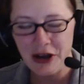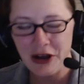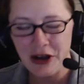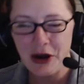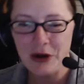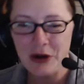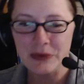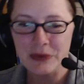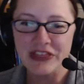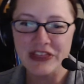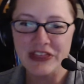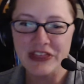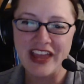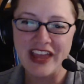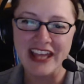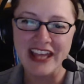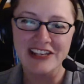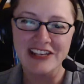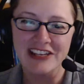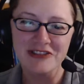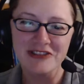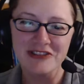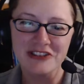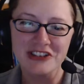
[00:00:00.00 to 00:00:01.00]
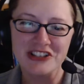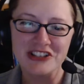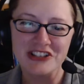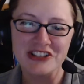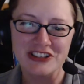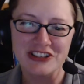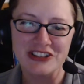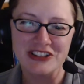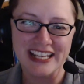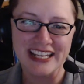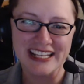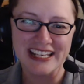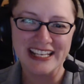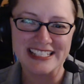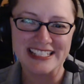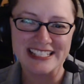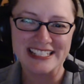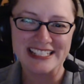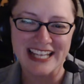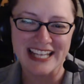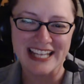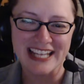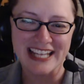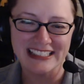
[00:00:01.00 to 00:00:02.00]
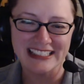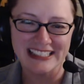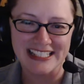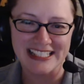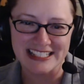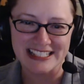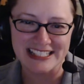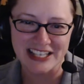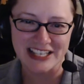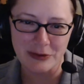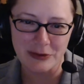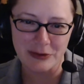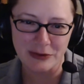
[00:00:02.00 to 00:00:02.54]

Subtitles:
Well, thank you for joining us tonight, Lisa.